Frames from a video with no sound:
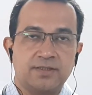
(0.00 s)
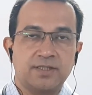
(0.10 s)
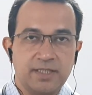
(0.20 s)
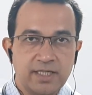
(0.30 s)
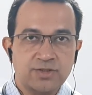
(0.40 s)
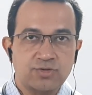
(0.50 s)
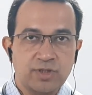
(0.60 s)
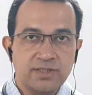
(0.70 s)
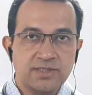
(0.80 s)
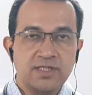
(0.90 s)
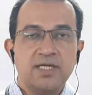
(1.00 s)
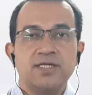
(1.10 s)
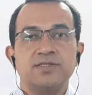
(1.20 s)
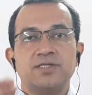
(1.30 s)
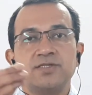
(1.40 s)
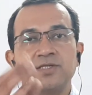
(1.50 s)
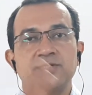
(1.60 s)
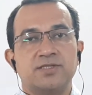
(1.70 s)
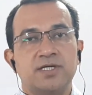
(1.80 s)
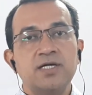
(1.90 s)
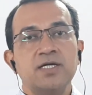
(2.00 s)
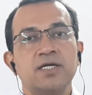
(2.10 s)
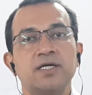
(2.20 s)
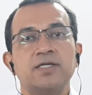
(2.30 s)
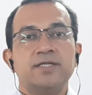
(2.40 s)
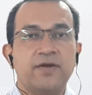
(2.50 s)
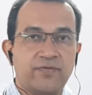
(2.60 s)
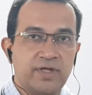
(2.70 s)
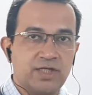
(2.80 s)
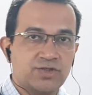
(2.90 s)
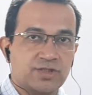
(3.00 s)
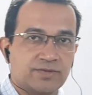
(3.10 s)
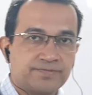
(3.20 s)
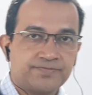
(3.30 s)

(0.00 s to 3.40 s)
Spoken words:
Clear, students? This is the definition.